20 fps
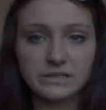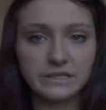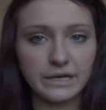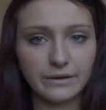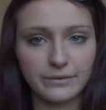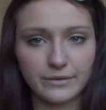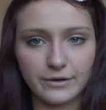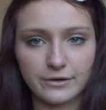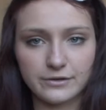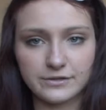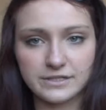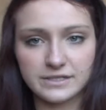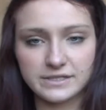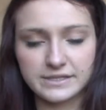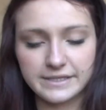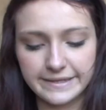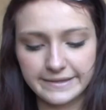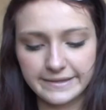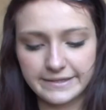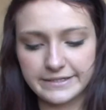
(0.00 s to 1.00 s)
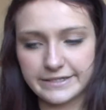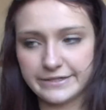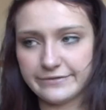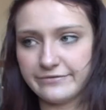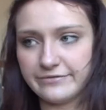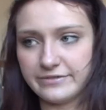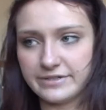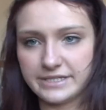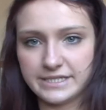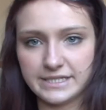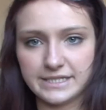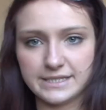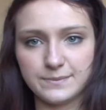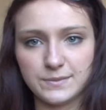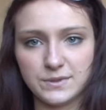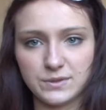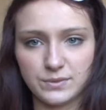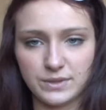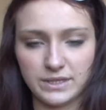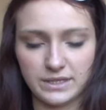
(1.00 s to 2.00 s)
now going to state the differences
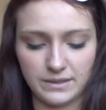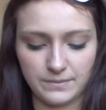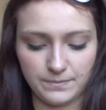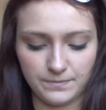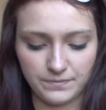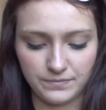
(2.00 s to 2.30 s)
between them.